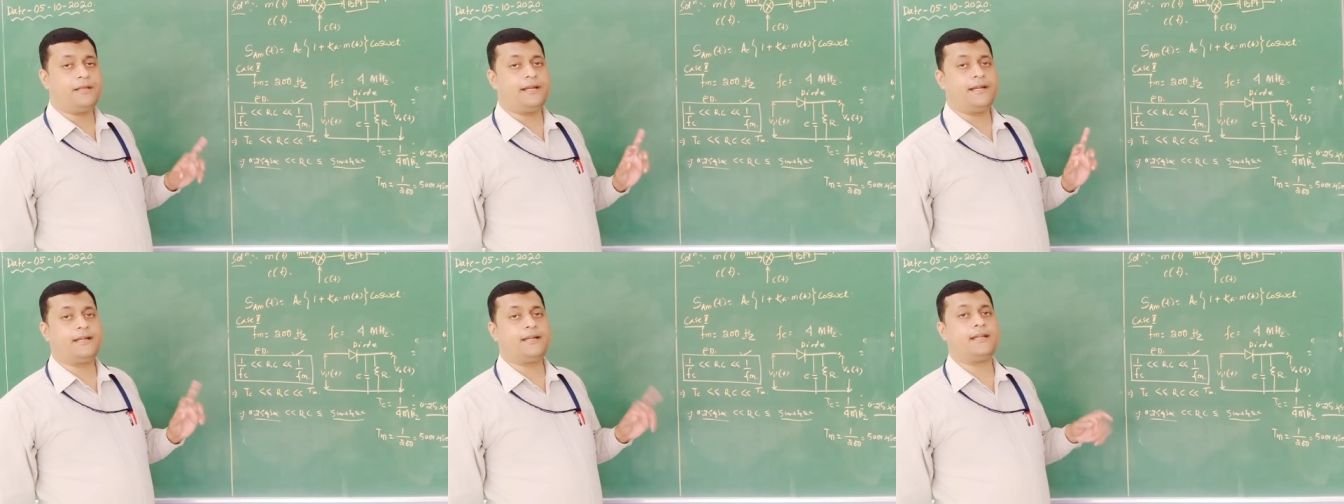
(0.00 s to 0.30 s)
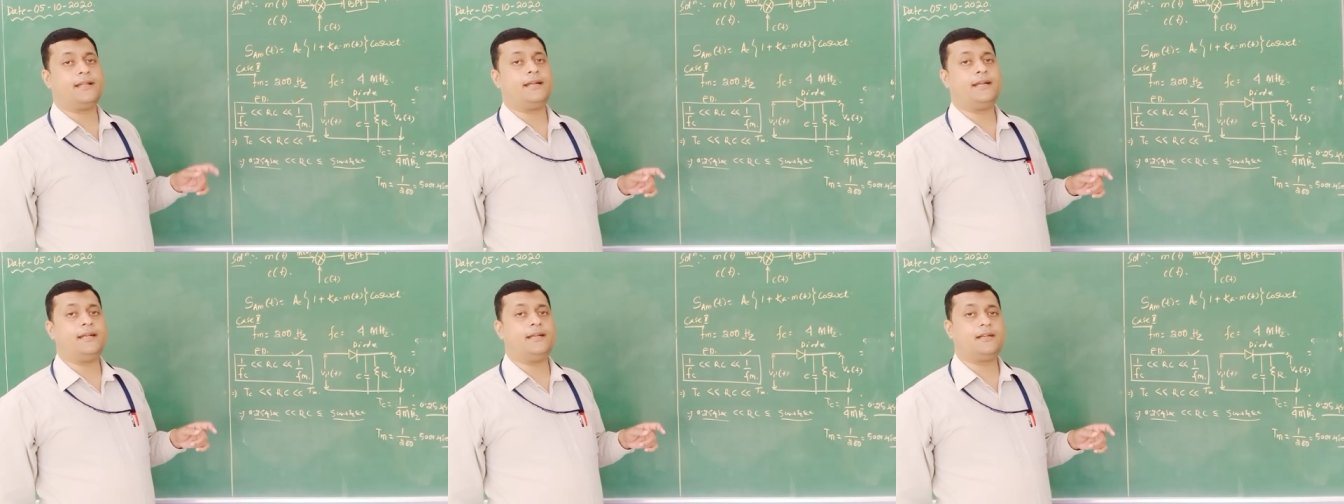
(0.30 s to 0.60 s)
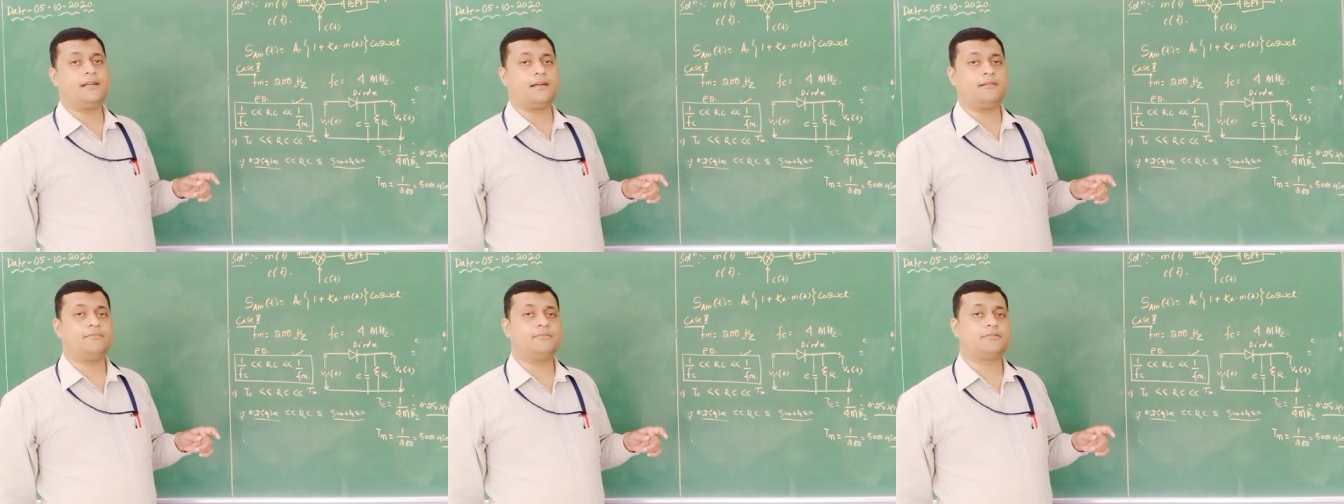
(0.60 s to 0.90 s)
written
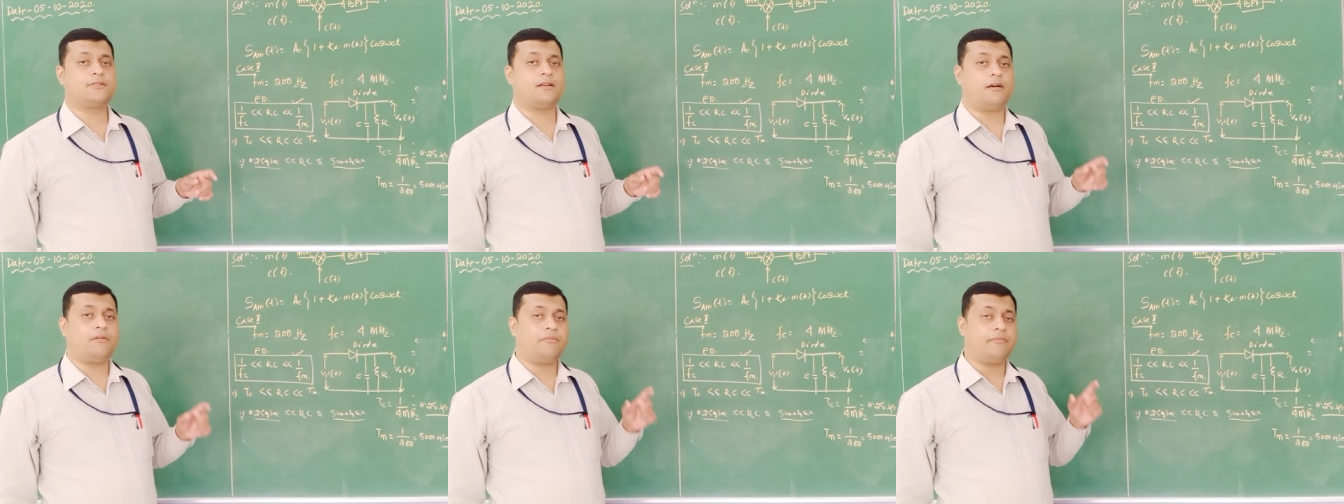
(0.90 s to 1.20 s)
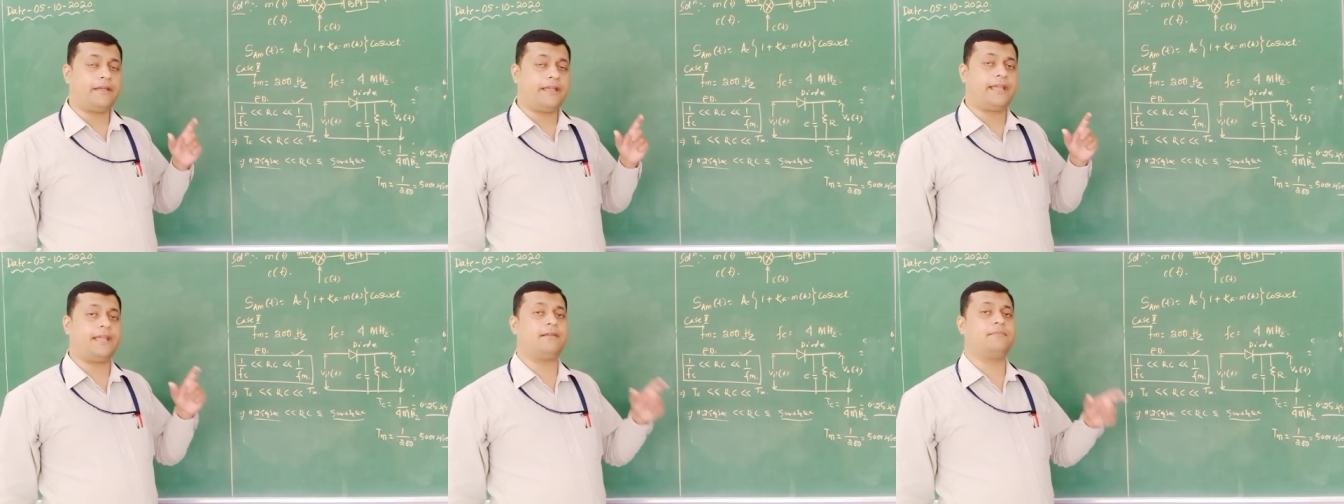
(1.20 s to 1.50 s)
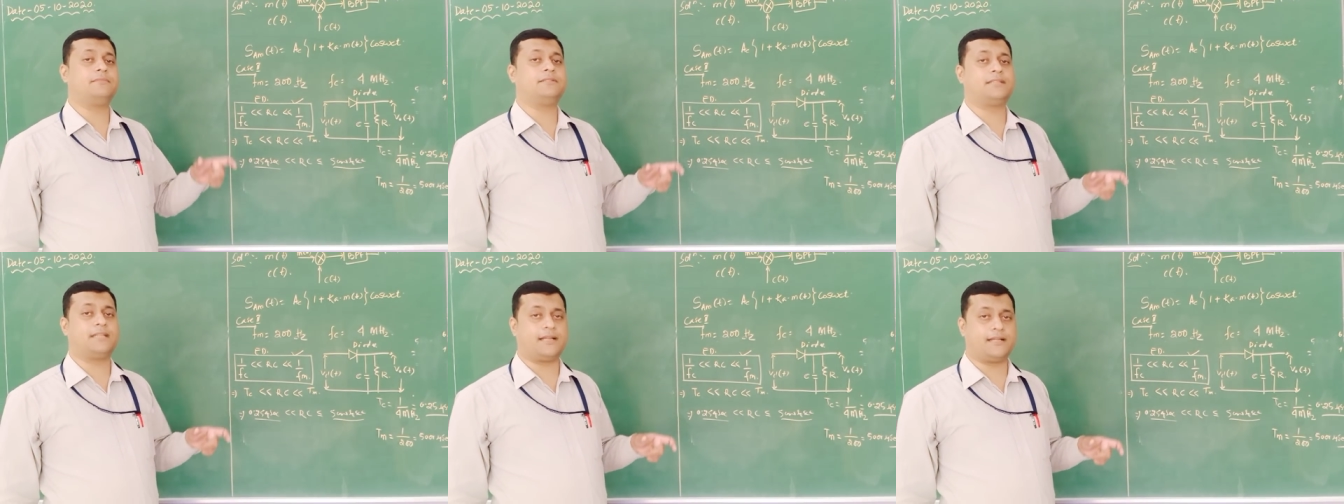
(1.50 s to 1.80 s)
in terms of
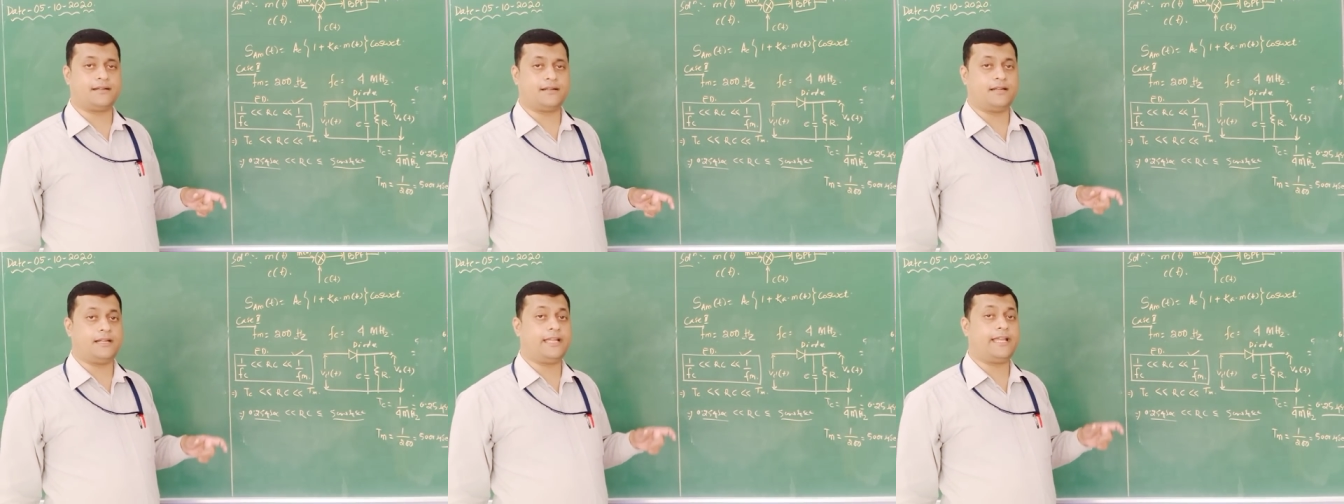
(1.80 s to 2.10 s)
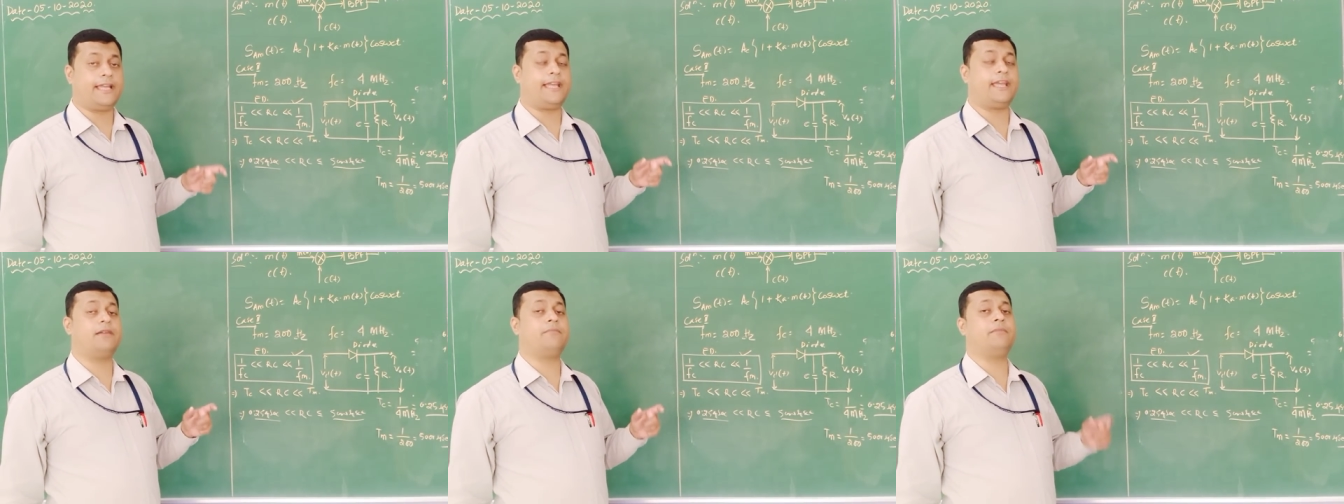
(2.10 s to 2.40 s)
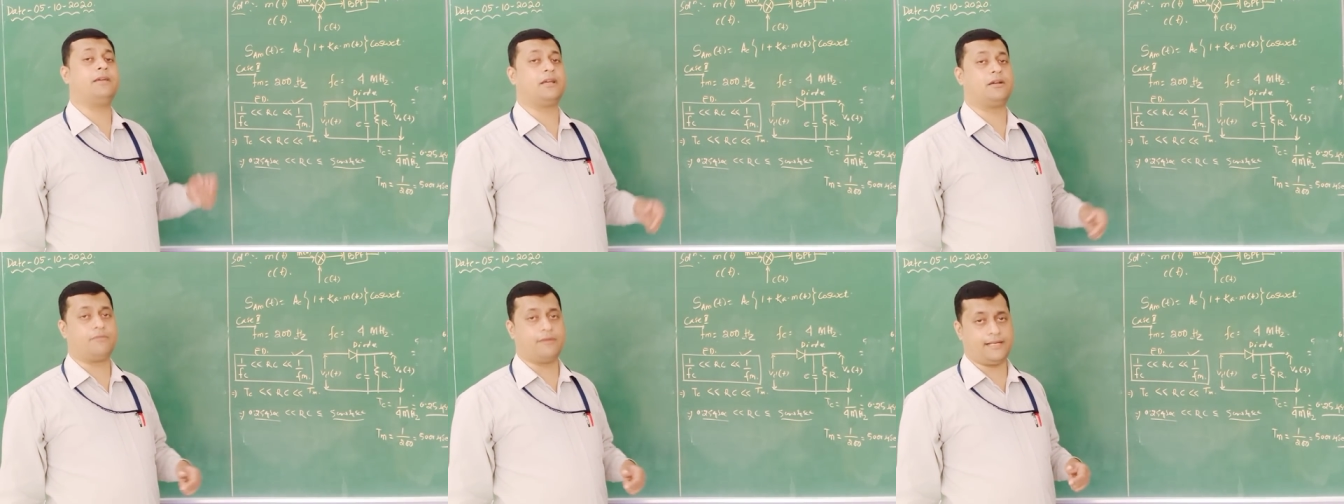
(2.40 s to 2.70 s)
AM signal, AM
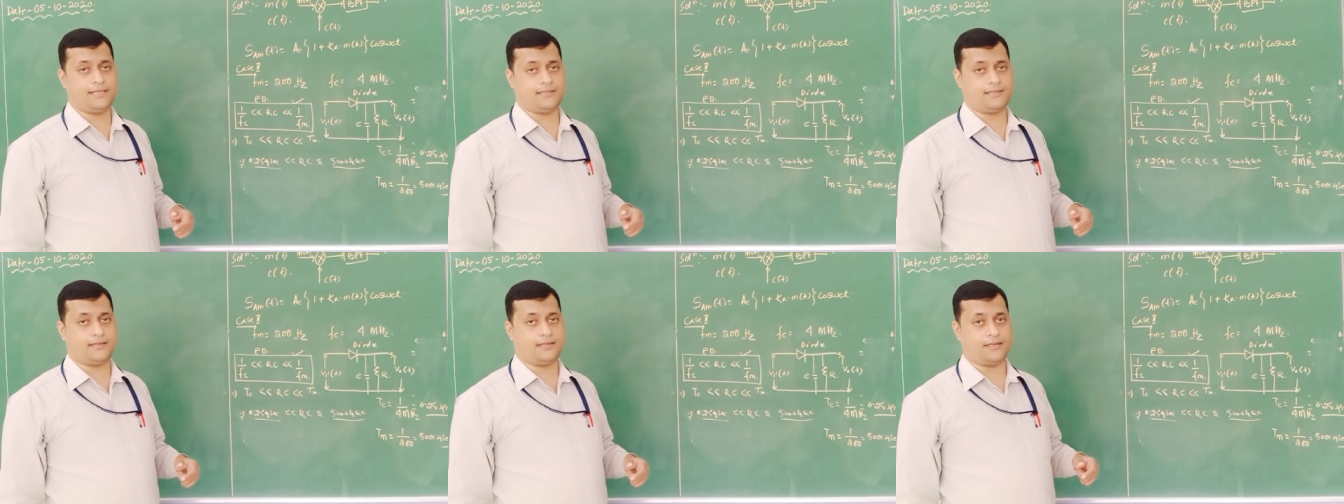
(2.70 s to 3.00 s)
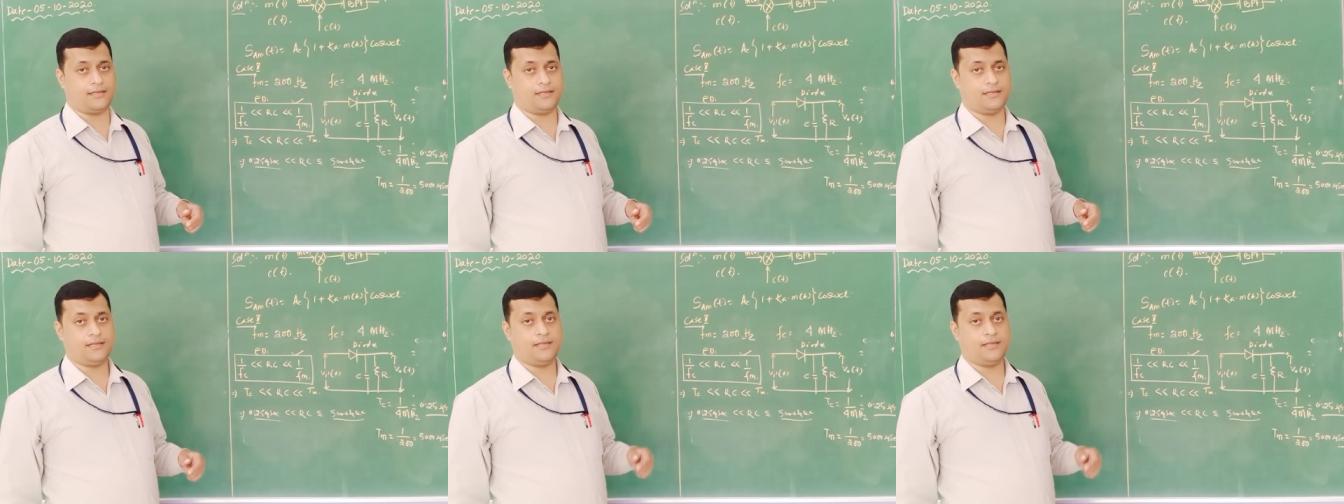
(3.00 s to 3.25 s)
equation,